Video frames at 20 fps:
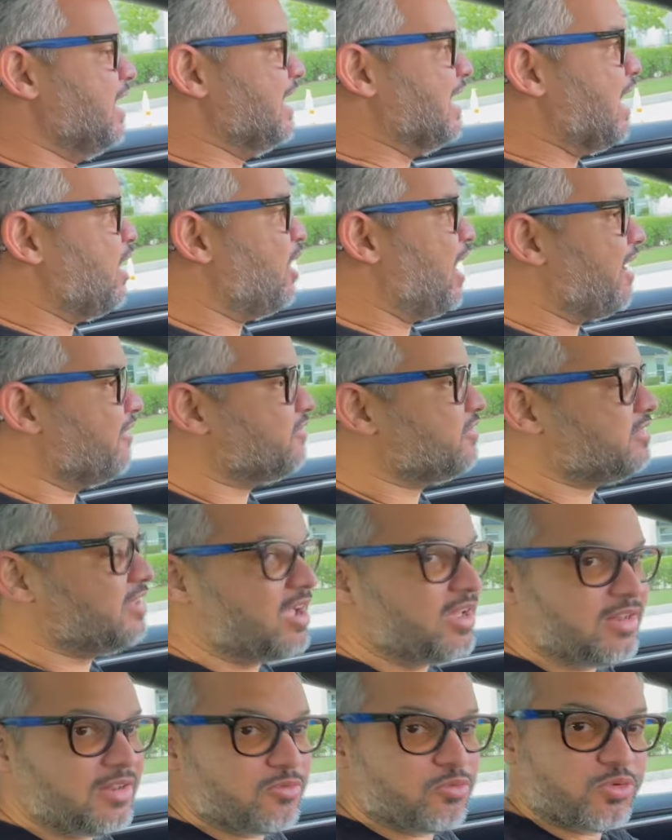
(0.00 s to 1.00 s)
Now, I've
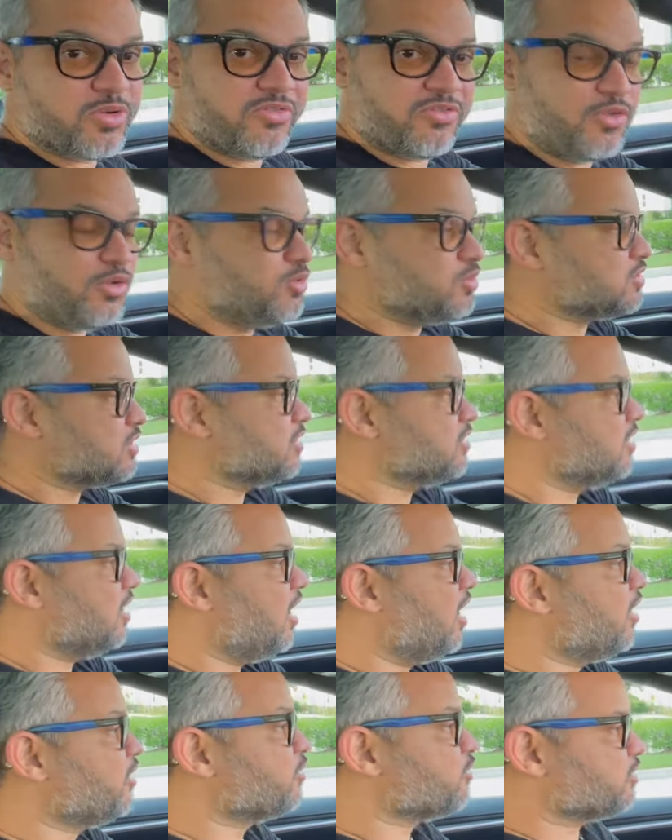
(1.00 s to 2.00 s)
done reviews on
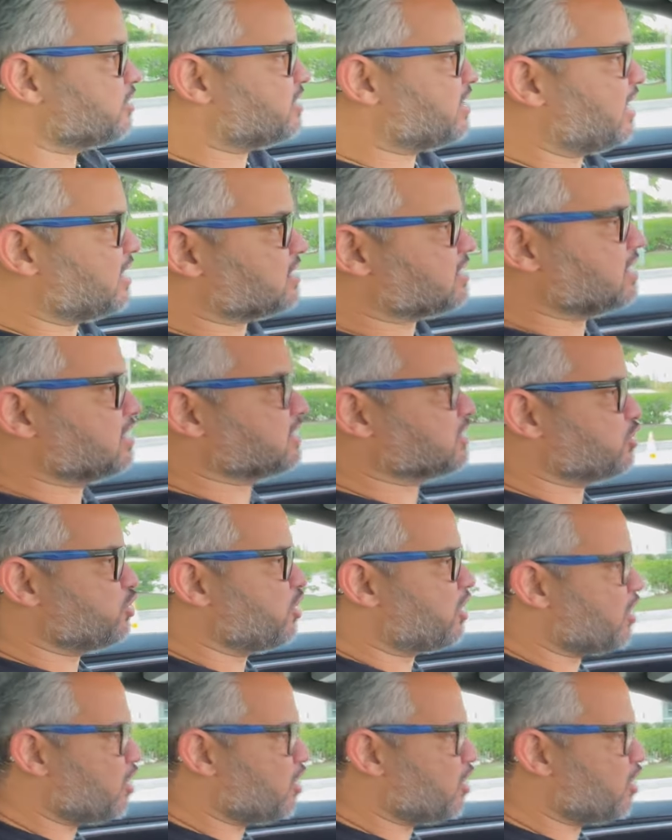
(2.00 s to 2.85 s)
other Teslas, so you